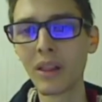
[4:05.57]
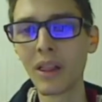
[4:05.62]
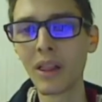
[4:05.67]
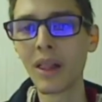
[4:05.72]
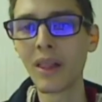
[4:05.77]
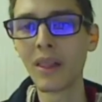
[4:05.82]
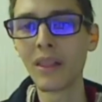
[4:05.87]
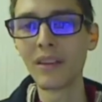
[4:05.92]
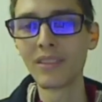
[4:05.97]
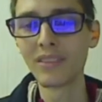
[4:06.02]

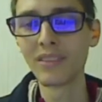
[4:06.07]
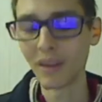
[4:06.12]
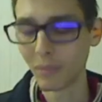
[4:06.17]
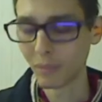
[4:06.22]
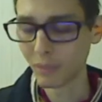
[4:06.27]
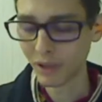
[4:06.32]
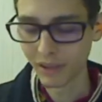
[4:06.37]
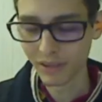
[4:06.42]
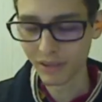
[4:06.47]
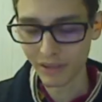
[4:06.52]

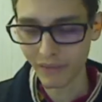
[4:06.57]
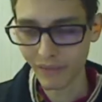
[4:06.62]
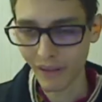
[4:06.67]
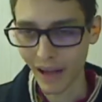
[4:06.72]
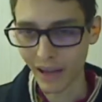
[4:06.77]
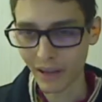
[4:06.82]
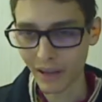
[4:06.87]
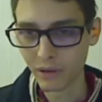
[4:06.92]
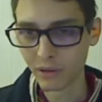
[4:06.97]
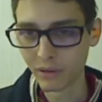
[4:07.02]
semblance of value
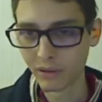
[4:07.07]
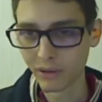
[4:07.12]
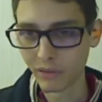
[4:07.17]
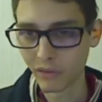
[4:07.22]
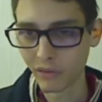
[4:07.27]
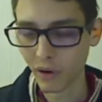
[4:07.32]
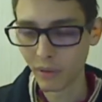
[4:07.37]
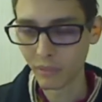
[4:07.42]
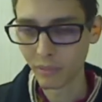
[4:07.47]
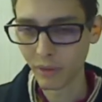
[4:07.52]
is the form
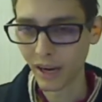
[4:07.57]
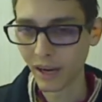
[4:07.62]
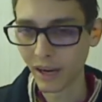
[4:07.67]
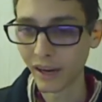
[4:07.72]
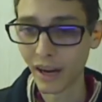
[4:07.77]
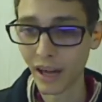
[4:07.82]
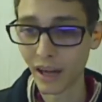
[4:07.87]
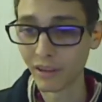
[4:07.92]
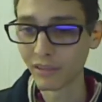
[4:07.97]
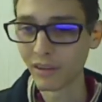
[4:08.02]
that it
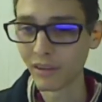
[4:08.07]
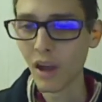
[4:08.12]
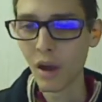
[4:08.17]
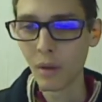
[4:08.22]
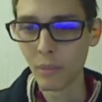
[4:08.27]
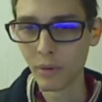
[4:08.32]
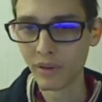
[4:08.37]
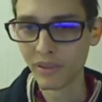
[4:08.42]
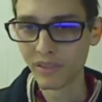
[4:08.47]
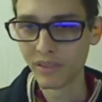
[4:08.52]
has
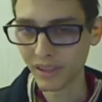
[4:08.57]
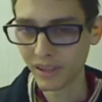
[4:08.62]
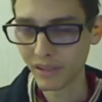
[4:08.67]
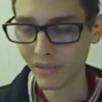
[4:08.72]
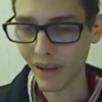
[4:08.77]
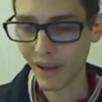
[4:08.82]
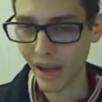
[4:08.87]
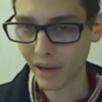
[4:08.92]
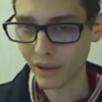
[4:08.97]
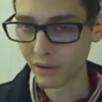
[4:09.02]
perceived
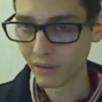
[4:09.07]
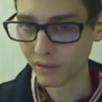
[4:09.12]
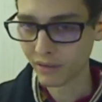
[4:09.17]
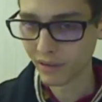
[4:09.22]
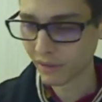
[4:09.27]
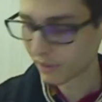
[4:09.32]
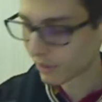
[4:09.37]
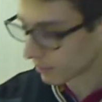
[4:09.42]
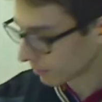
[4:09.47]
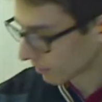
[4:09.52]
value, since
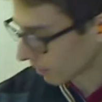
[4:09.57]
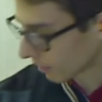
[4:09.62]
it's off the